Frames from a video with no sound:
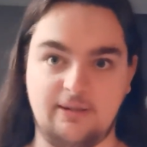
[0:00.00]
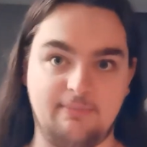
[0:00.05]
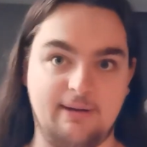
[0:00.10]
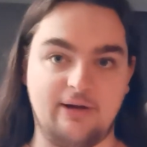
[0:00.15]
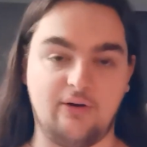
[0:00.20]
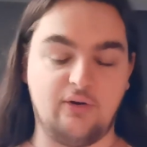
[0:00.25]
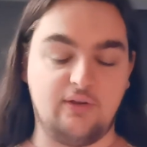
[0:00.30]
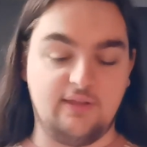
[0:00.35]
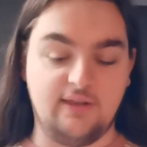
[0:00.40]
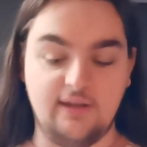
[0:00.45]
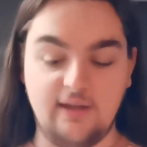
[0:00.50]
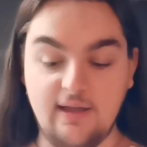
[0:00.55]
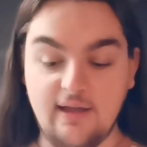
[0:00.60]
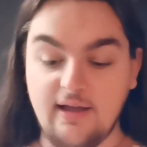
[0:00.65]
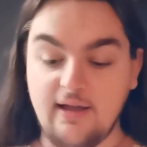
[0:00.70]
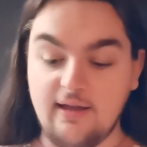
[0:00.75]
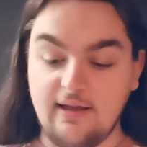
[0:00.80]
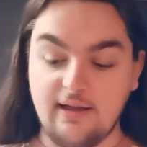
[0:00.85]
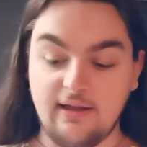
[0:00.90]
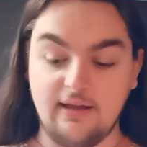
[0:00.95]
apparently.
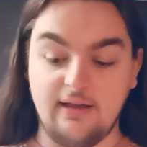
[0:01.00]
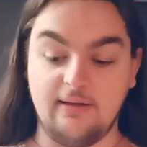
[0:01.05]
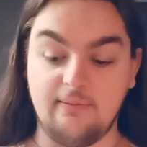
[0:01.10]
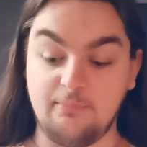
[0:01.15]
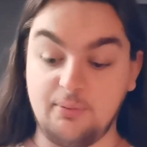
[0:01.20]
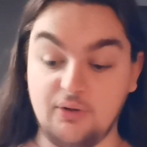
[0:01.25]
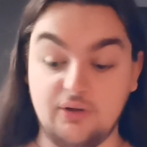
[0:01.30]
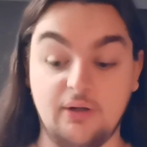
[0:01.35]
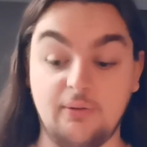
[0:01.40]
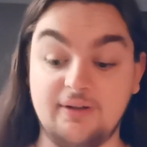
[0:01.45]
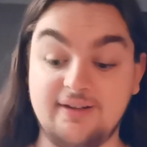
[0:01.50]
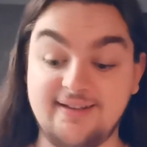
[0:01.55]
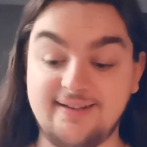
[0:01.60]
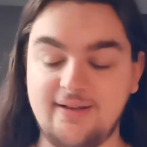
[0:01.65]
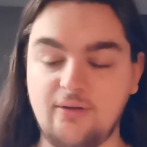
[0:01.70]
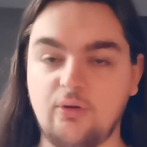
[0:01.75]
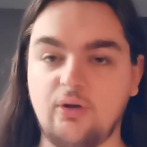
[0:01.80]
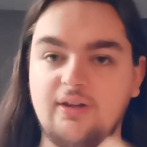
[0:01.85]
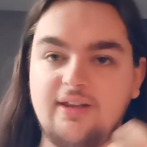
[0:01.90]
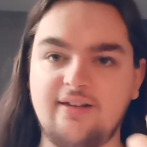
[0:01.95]
But no, it's
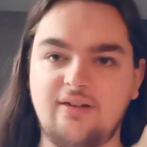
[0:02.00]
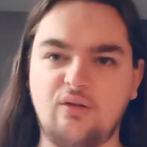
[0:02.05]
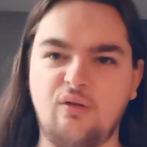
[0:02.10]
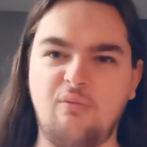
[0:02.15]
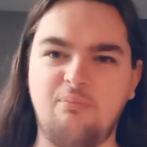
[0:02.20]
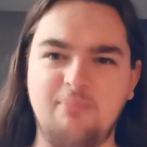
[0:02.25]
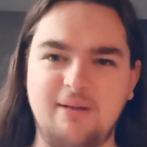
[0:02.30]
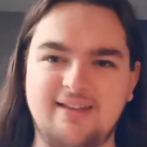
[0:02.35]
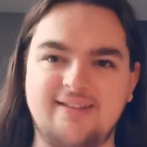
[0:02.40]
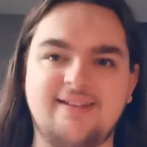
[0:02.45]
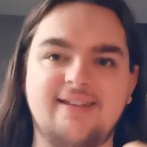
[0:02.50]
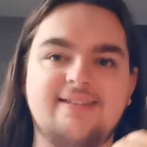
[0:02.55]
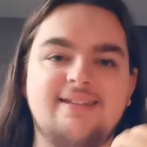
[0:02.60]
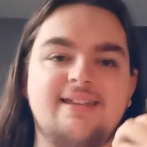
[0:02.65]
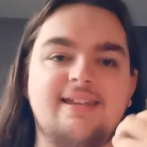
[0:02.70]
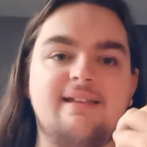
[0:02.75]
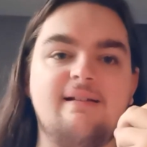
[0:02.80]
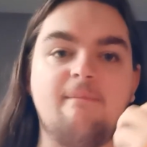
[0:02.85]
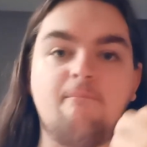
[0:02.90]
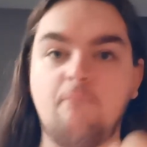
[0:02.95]
still got this sort of
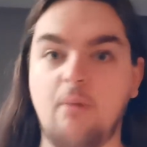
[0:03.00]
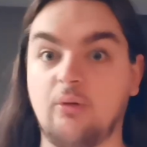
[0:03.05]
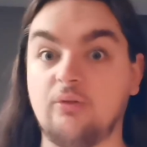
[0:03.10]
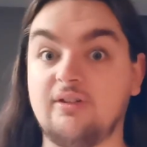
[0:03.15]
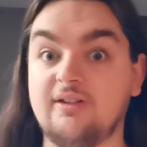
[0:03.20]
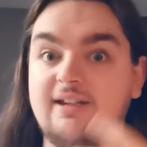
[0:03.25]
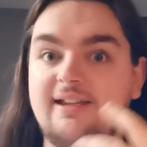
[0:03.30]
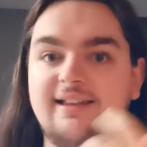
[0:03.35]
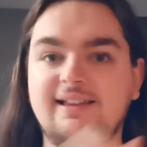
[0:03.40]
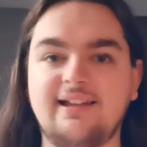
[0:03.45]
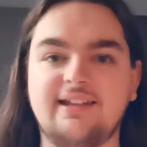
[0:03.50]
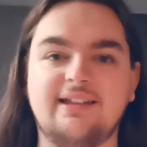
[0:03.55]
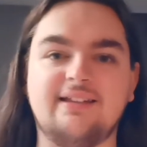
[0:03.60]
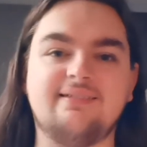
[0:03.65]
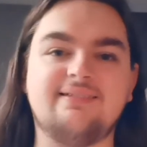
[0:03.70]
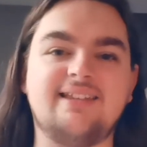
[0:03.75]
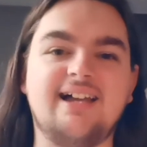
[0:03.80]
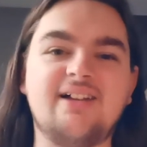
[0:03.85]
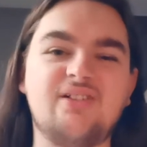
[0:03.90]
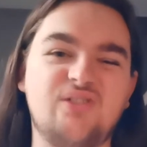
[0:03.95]
biscuity, malty,
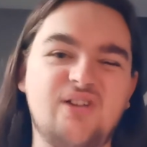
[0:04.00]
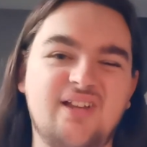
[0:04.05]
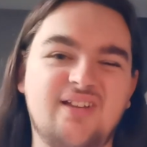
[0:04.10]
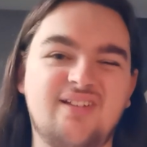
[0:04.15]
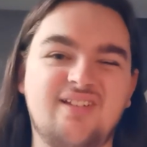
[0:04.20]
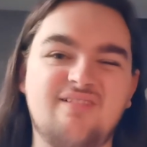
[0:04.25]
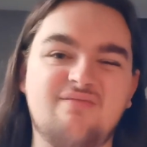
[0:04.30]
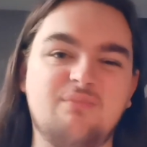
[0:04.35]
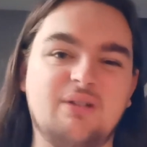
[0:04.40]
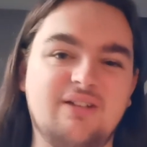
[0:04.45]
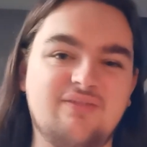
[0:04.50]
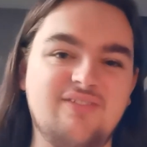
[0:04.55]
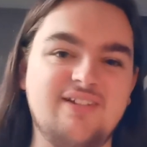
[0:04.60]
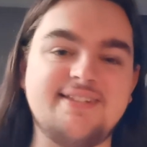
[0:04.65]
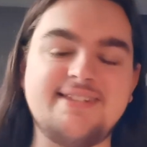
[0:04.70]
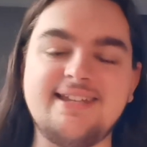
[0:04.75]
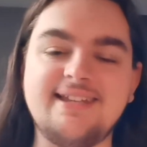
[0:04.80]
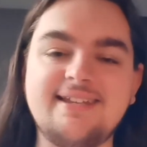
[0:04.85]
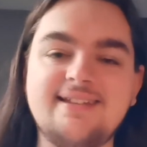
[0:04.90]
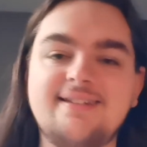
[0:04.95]
like digestive
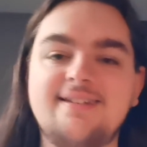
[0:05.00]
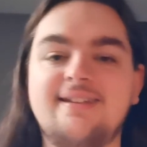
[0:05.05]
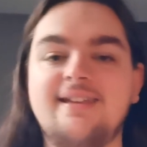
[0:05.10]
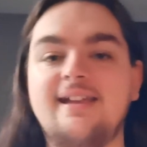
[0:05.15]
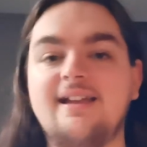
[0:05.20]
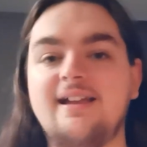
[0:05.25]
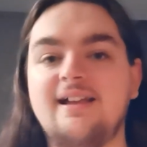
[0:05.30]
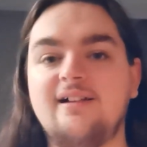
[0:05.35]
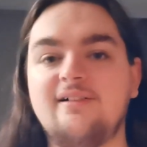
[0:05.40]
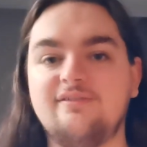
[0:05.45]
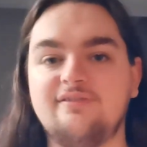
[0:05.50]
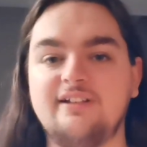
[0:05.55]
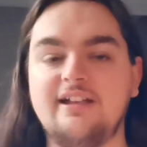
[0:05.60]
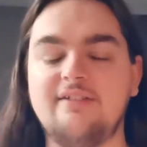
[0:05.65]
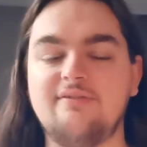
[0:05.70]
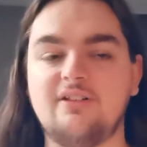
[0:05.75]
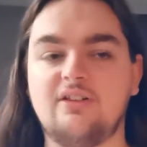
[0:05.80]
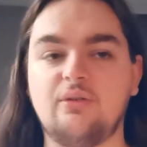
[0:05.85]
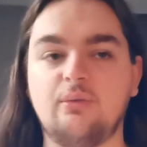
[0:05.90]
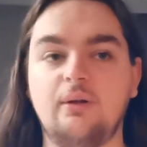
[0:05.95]
McVitie's
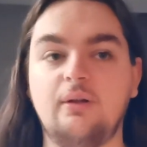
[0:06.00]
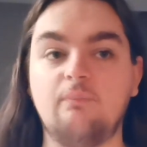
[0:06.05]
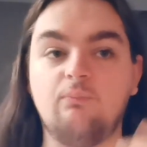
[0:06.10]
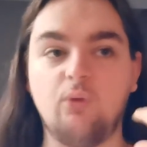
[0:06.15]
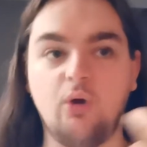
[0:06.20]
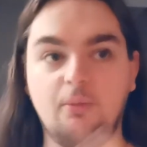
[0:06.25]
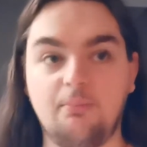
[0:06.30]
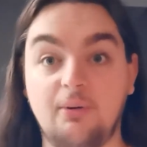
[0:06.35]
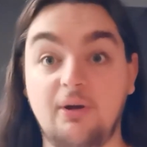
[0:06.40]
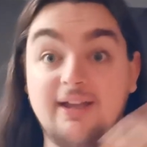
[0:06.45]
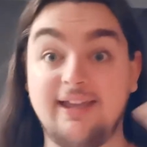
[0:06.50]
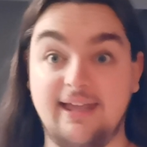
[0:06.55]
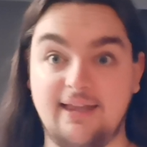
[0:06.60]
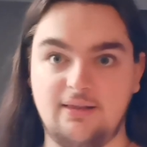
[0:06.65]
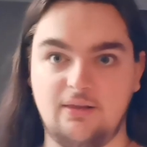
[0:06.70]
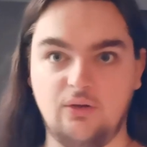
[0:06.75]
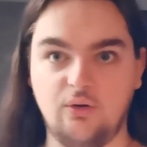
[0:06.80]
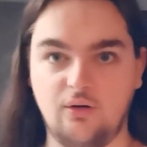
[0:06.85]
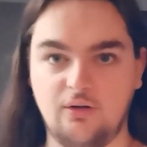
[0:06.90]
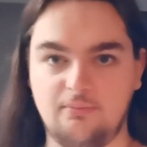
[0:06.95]
flavour to it. Not
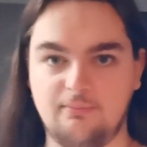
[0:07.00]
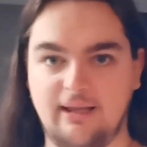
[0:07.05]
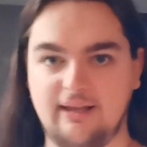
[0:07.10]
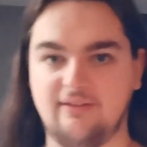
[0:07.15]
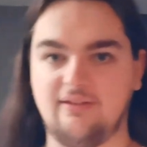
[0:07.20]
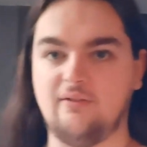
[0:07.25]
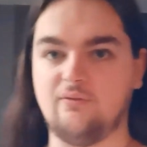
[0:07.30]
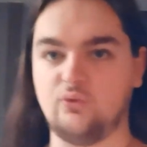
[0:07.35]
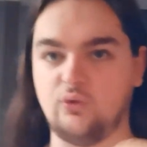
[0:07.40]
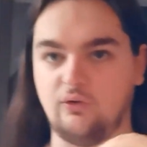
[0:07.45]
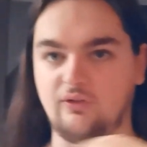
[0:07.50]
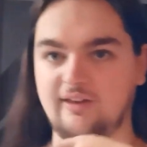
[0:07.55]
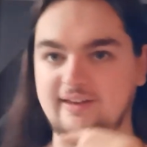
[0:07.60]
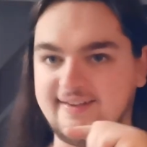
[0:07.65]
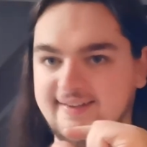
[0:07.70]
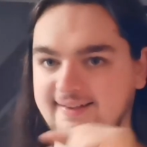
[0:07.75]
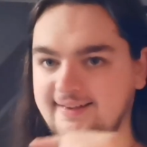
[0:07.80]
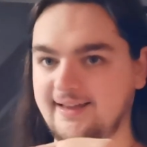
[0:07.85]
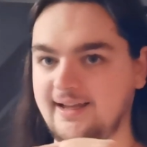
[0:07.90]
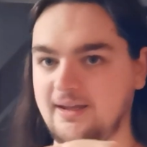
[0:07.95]
a massive, just
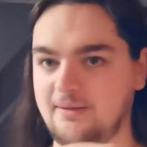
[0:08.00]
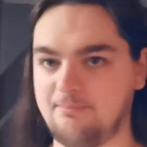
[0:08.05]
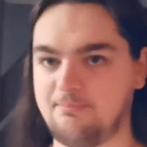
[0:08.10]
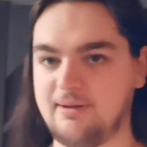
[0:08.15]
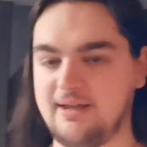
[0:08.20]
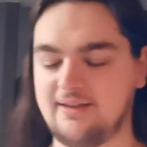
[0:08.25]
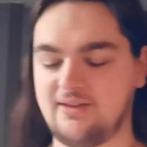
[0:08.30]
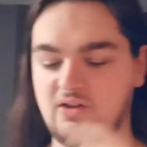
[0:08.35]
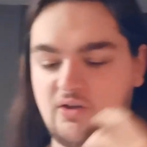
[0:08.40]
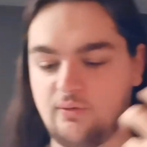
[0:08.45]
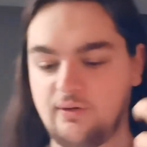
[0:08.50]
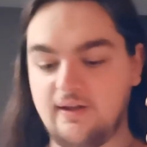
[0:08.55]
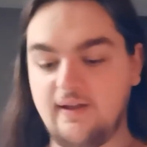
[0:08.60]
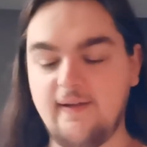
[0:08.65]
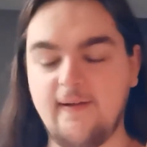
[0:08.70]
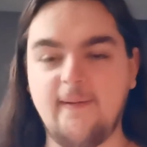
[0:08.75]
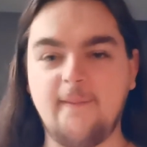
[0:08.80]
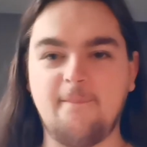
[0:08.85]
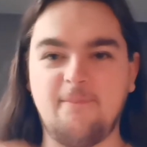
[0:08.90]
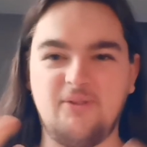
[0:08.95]
a slight bit to it.
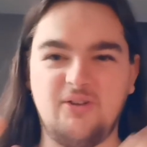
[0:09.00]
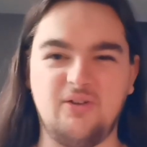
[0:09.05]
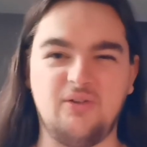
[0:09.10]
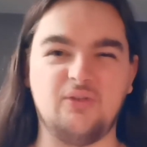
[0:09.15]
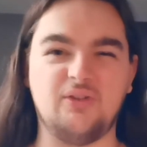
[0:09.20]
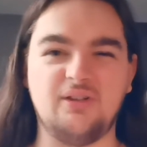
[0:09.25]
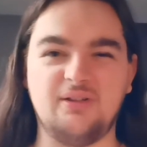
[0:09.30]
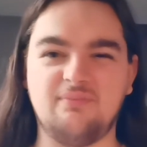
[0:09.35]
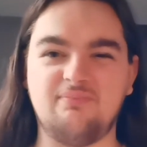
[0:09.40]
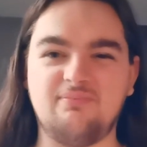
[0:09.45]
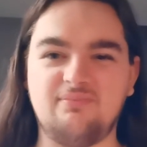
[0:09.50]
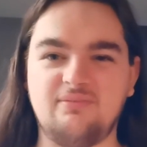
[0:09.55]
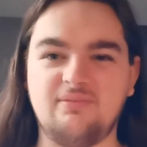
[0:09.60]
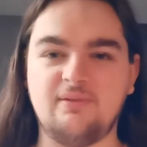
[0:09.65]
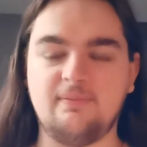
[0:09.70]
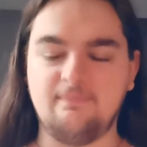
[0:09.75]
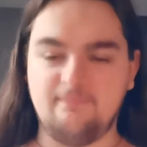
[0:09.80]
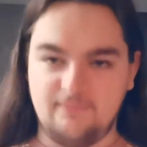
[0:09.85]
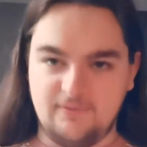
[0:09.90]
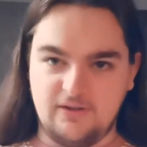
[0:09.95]
You know, the
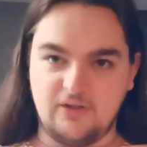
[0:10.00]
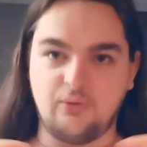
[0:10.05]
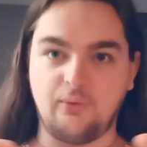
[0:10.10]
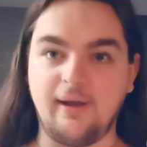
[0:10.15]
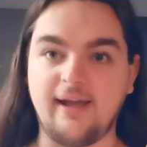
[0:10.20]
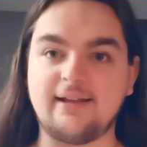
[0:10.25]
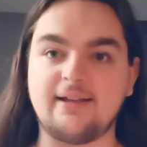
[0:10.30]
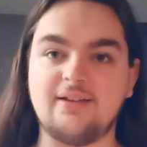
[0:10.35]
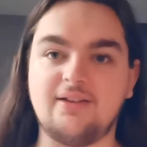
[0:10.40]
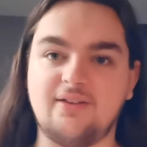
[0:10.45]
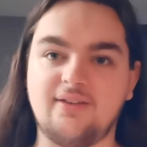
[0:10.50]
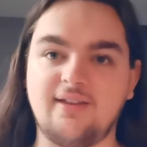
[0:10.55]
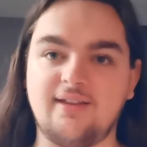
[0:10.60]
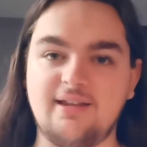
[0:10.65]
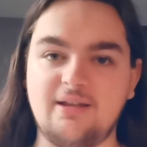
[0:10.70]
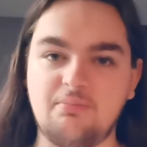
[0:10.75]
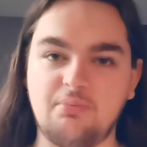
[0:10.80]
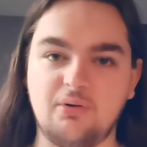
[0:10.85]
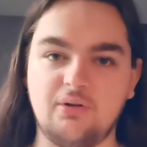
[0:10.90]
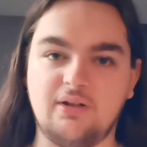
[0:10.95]
crackers
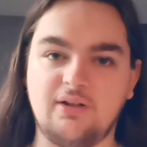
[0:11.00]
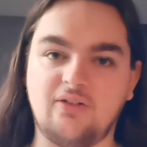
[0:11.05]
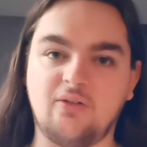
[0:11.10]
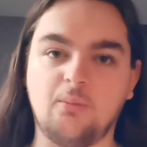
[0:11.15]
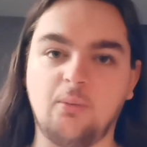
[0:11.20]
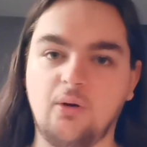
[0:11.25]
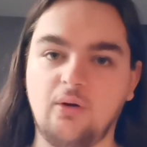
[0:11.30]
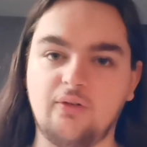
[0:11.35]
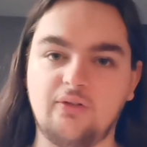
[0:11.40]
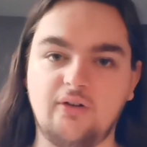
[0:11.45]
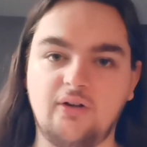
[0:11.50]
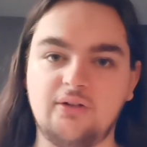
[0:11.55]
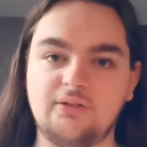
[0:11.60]
that you put your s'mores